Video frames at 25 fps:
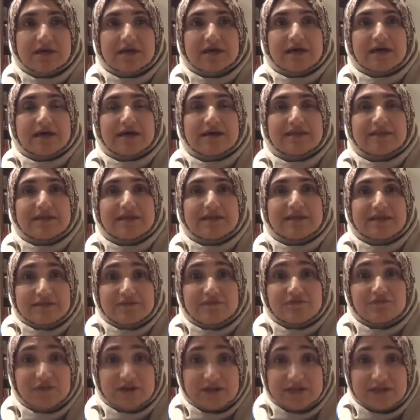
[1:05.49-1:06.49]
that they
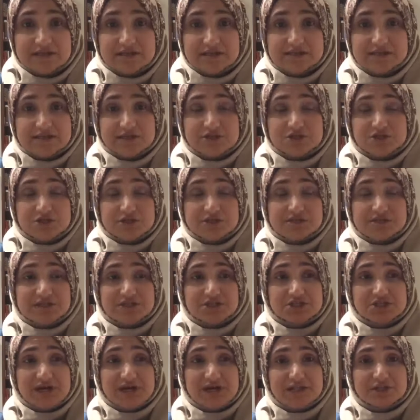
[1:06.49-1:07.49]
face, such as the
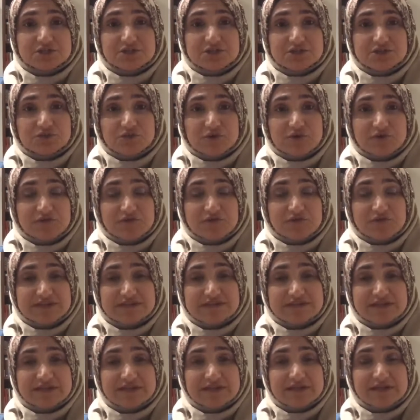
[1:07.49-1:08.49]
challenges we're
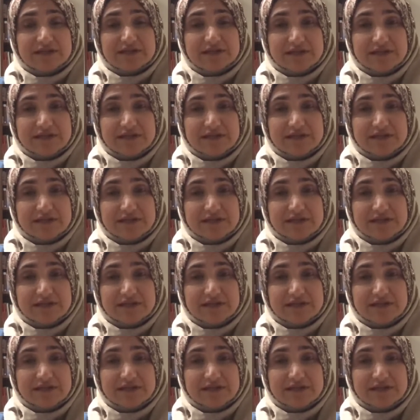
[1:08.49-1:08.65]
facing